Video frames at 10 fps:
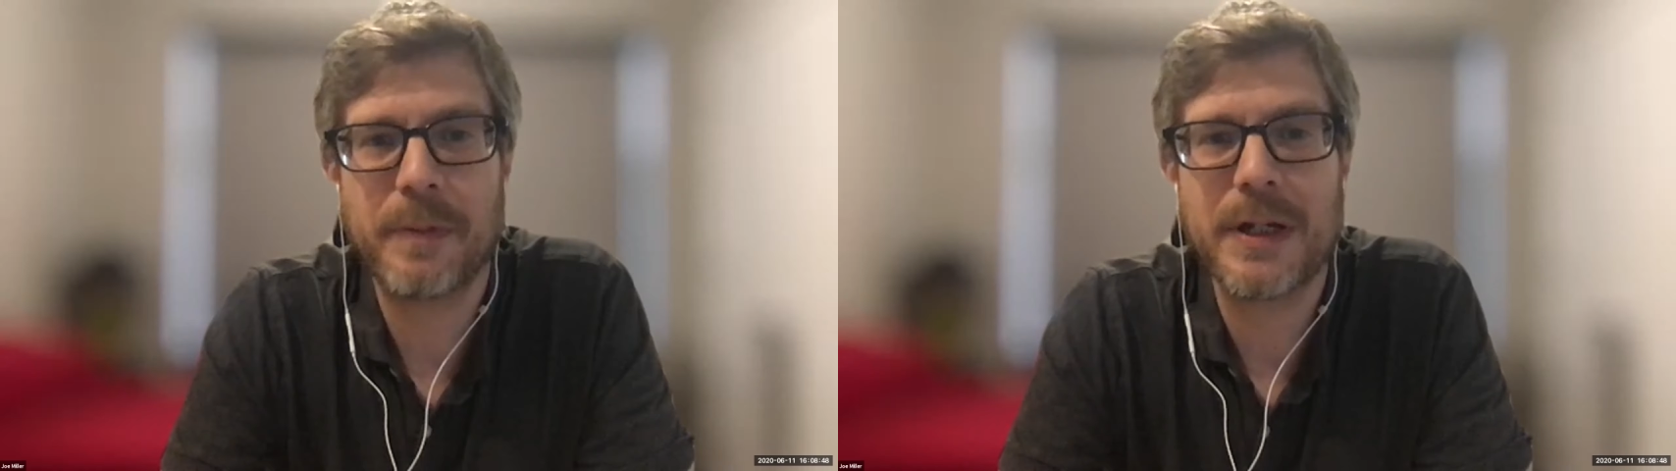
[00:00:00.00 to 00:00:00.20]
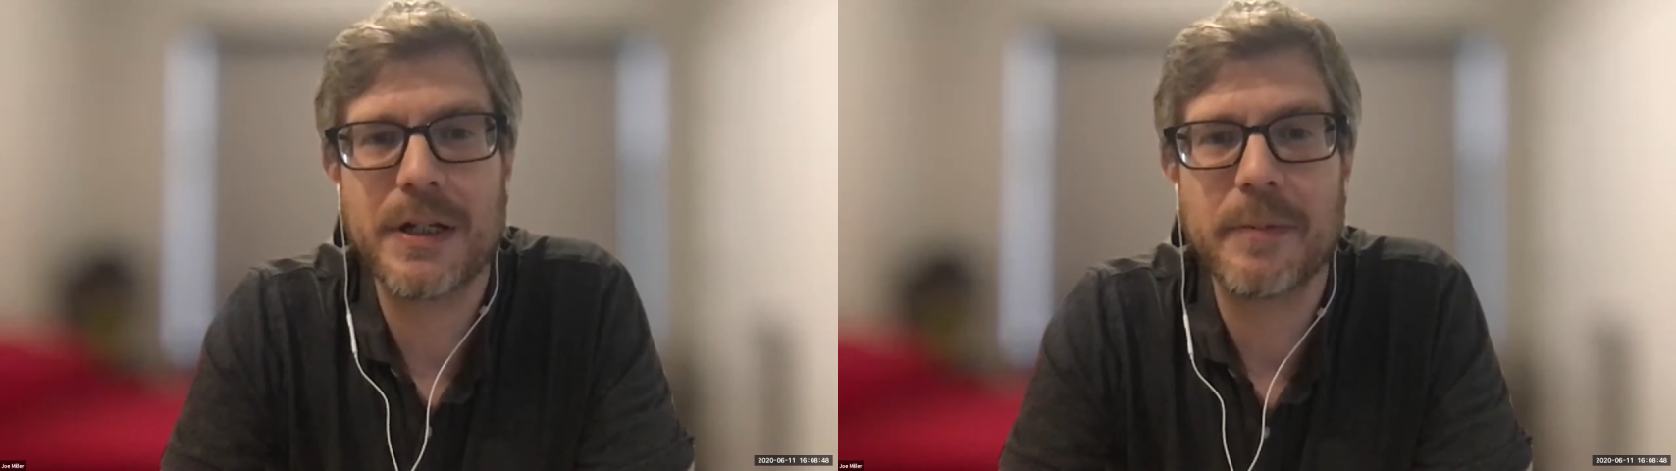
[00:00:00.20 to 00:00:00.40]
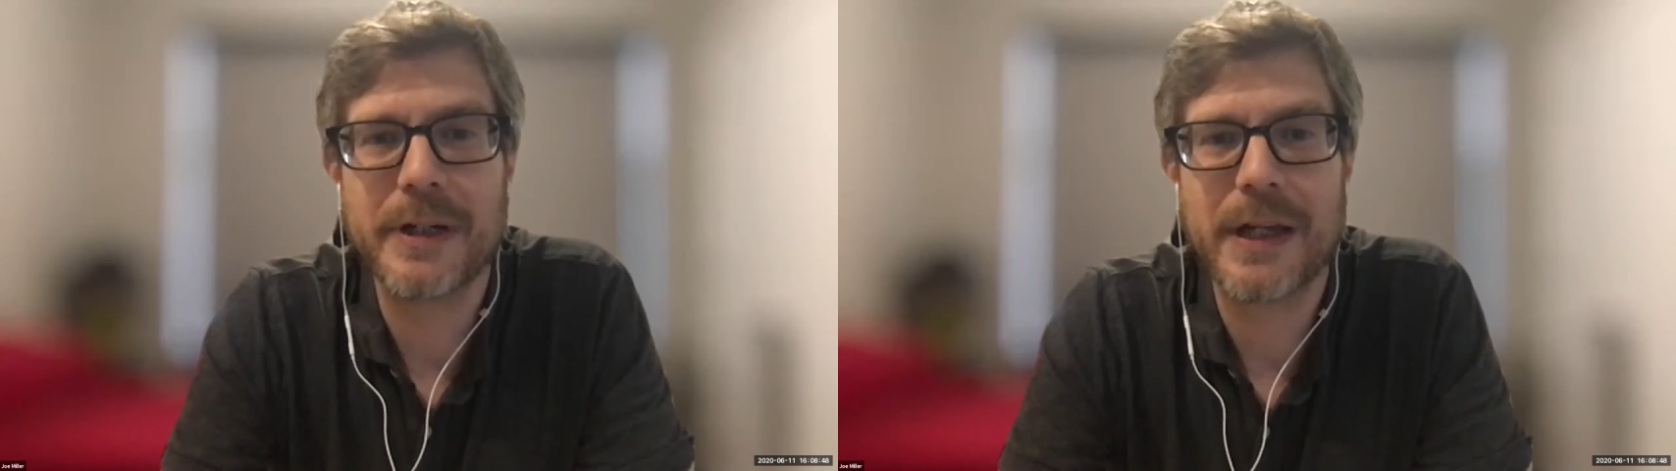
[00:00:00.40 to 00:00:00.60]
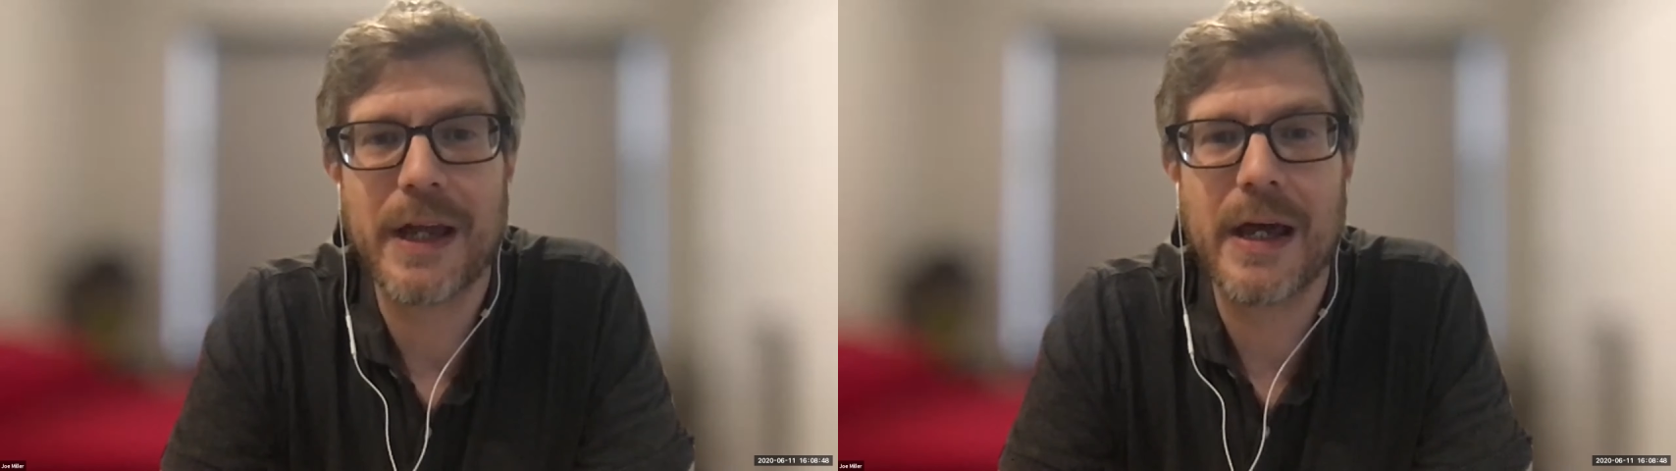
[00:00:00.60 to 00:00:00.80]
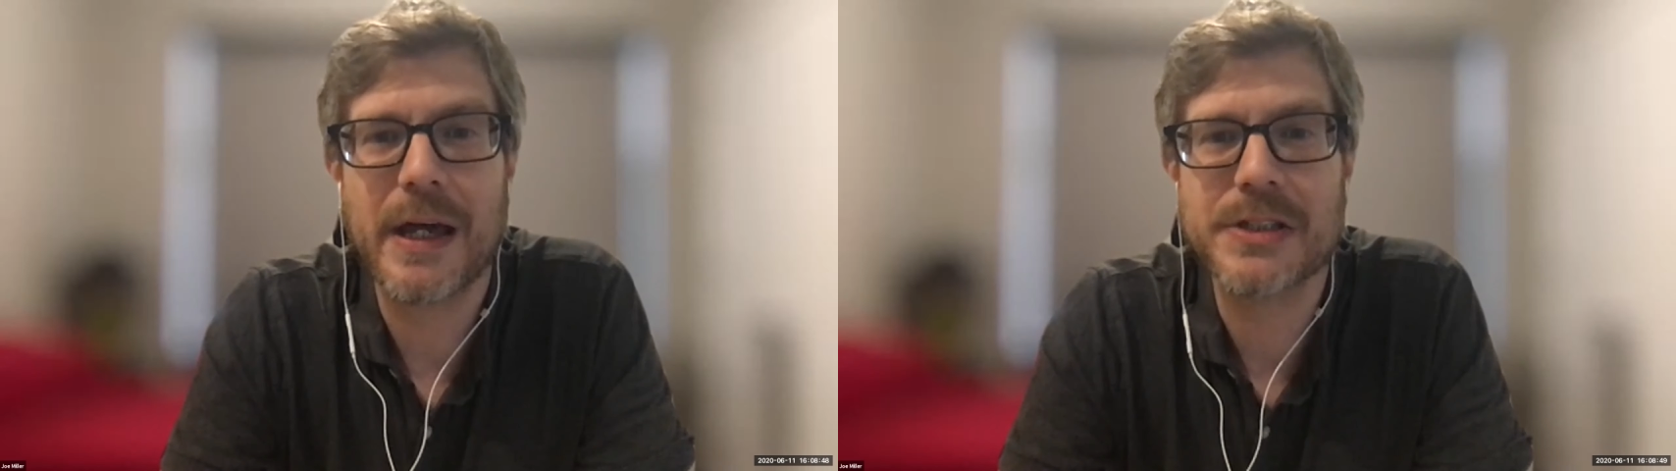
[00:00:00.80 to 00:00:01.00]
pandemic
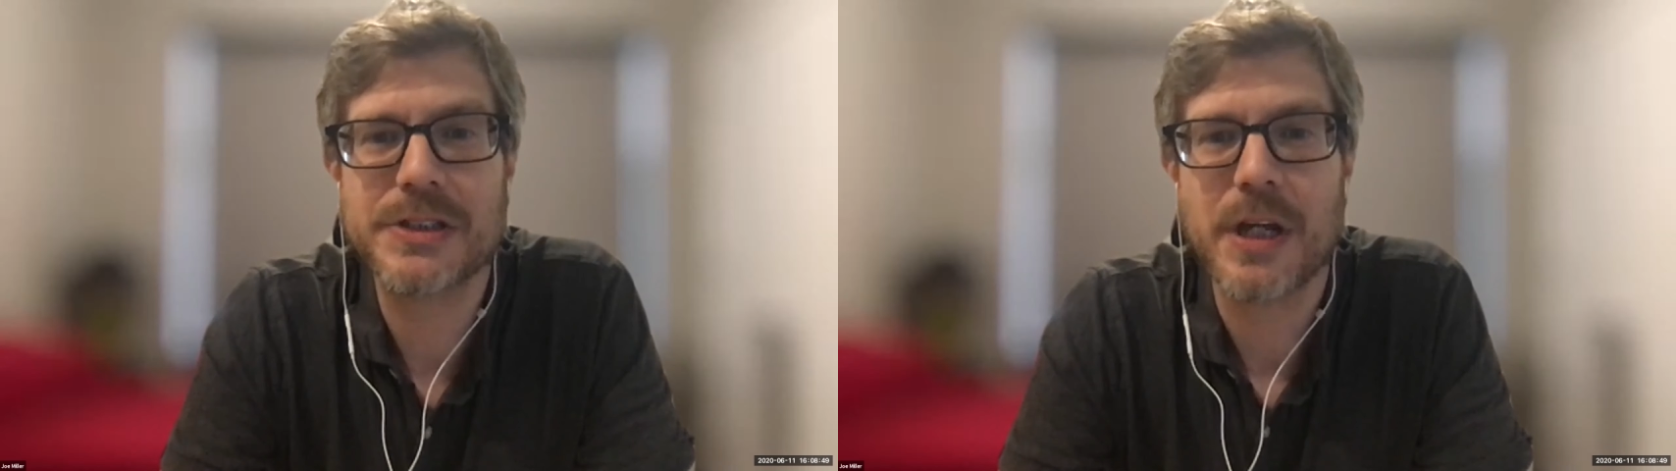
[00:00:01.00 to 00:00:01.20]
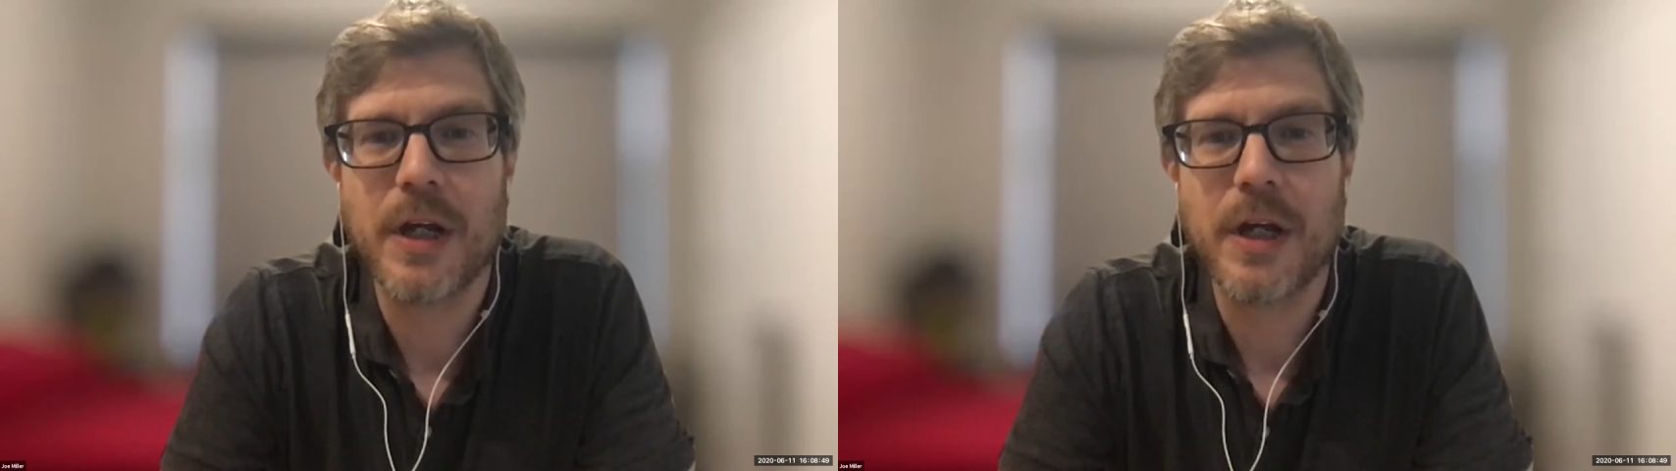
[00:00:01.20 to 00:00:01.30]
has